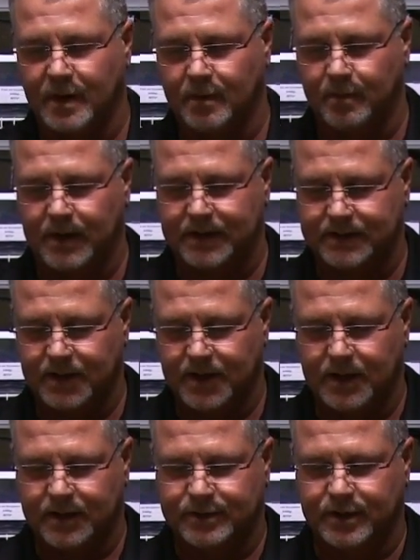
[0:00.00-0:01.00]
But
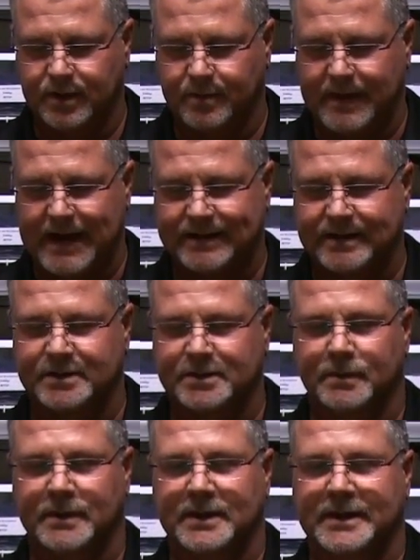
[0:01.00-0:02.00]
shooting a back
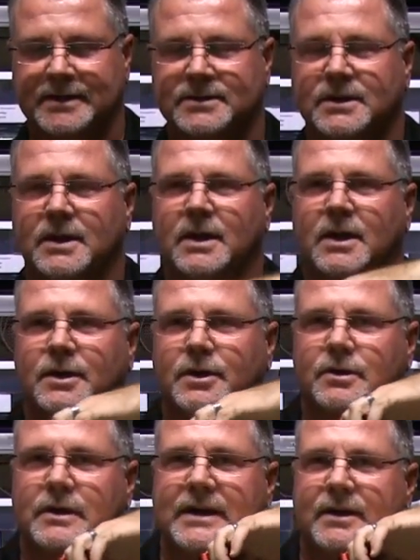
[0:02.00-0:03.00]
tension release,
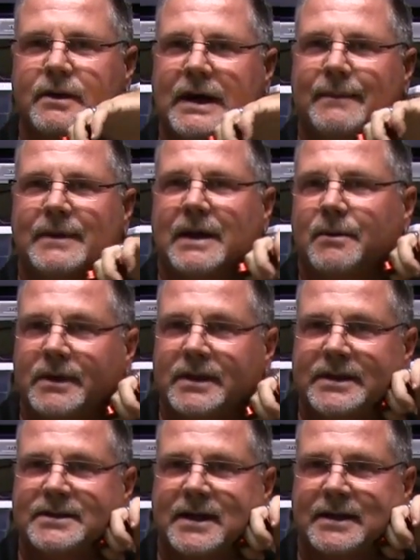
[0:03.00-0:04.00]
you're going to grab that
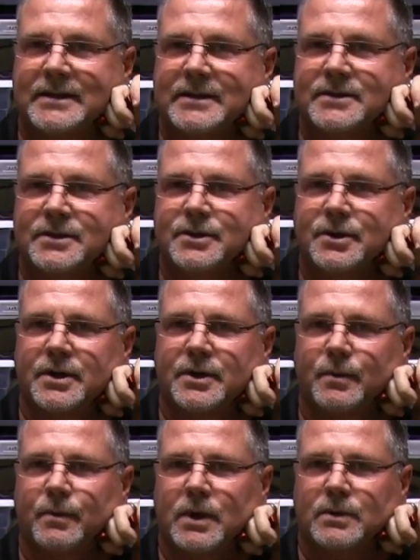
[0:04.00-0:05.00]
release like this and you're going
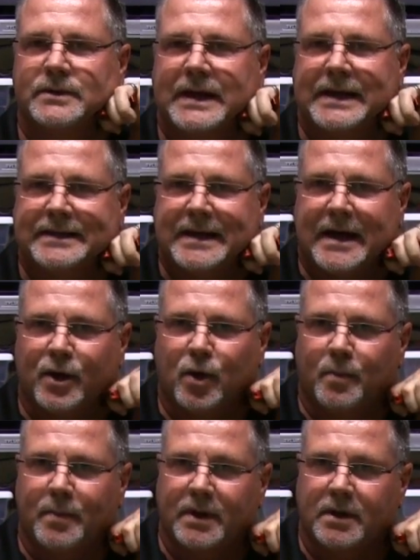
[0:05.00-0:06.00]
to rotate that
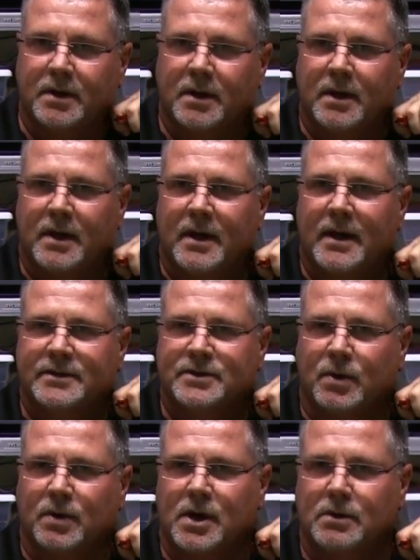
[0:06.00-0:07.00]
open
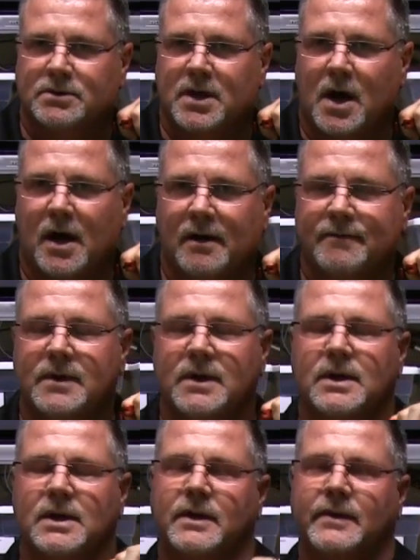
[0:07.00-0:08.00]
so it goes off.
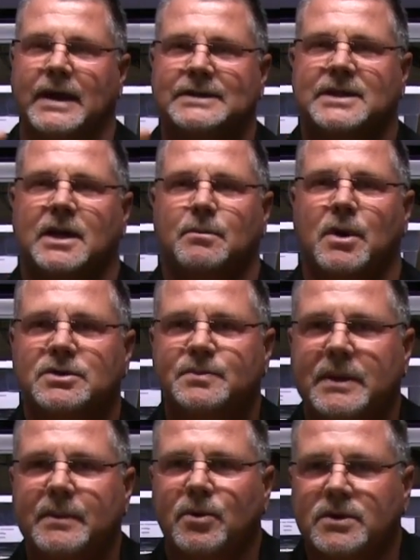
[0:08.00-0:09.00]
And that's how
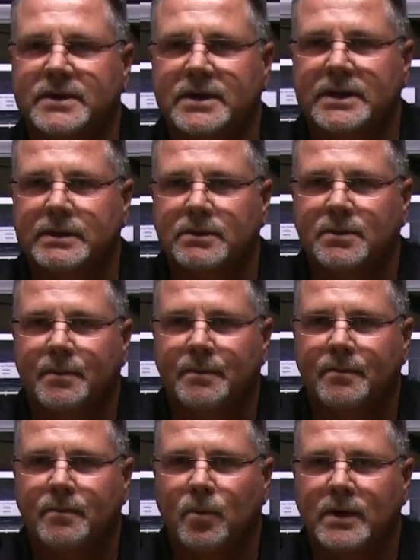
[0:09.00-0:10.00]
most people are dealing
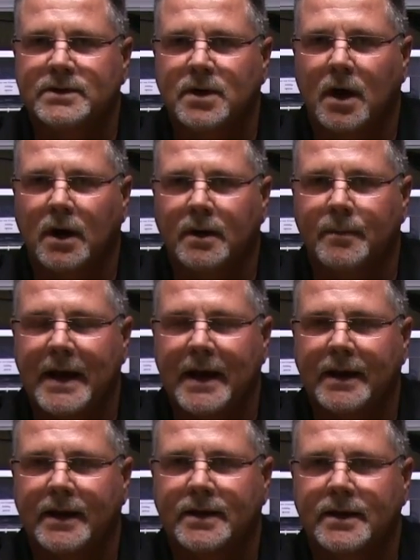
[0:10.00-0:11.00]
with target
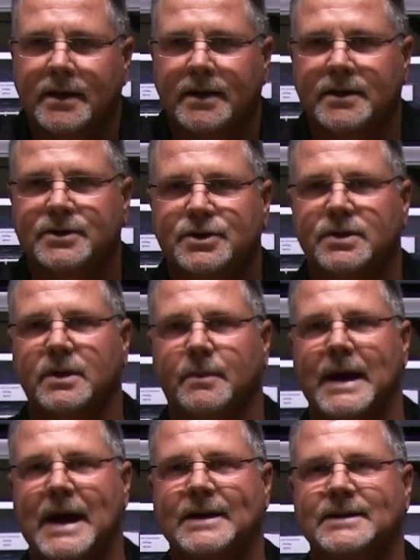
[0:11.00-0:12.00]
panic, is shooting a
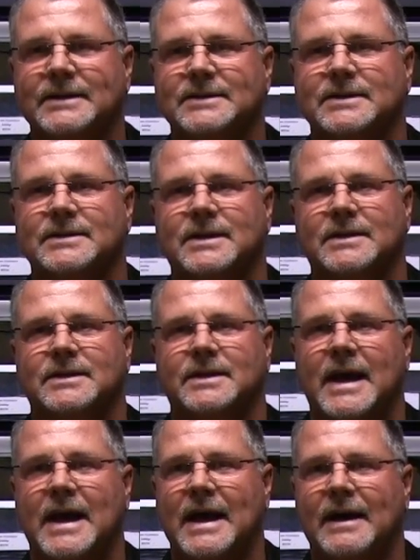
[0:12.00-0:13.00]
back tension doesn't
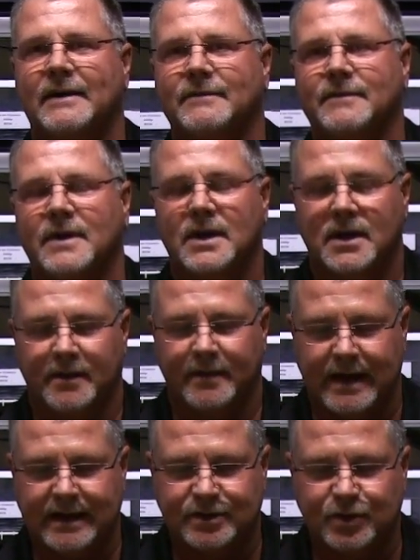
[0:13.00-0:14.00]
have
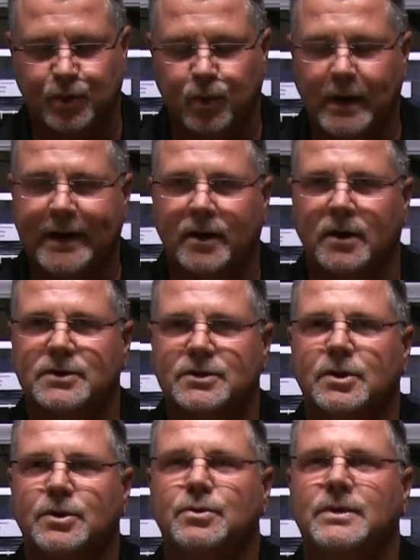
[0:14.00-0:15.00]
that trigger,
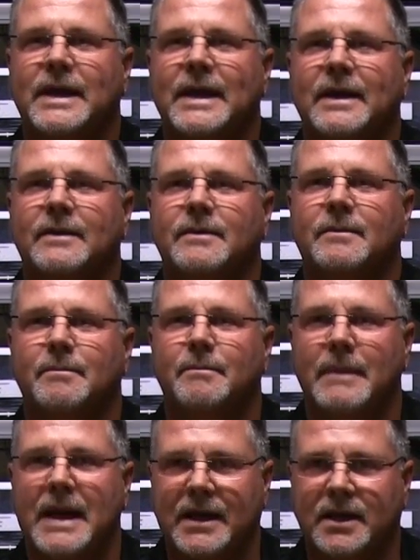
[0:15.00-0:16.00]
so you can't
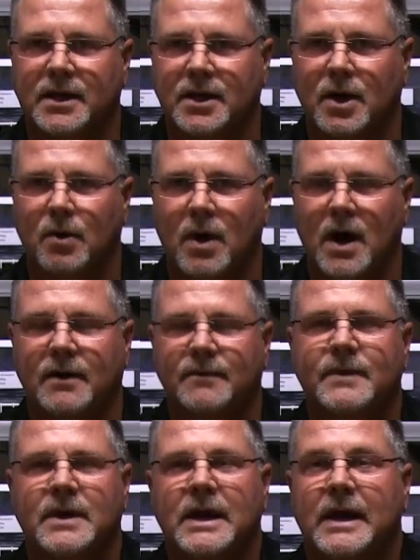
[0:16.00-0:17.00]
make it go off.